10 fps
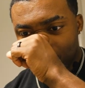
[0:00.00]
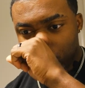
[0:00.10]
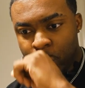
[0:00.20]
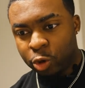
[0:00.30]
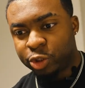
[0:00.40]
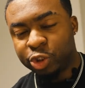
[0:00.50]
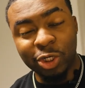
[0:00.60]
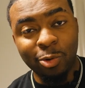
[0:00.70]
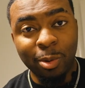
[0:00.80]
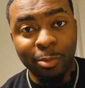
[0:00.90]
You're going to
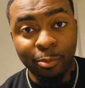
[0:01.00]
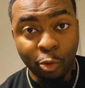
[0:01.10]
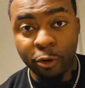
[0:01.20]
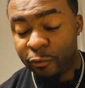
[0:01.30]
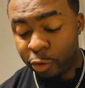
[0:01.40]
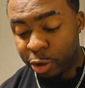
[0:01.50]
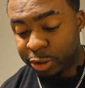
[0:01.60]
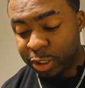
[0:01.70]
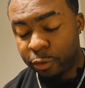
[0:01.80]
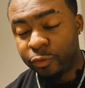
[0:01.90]
show up more for
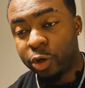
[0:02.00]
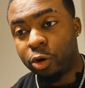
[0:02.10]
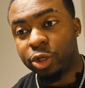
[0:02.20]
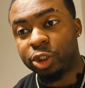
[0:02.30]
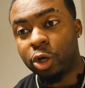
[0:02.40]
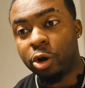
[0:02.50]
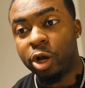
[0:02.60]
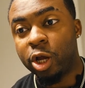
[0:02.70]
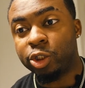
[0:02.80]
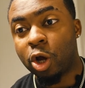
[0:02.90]
yourself. You're going to
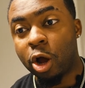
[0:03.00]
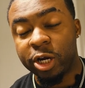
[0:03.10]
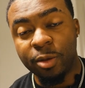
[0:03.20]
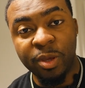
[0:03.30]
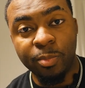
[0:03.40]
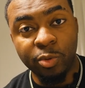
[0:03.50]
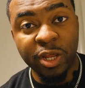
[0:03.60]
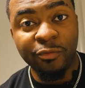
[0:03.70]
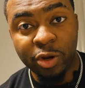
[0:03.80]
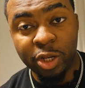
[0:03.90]
start talking to people
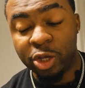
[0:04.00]
differently.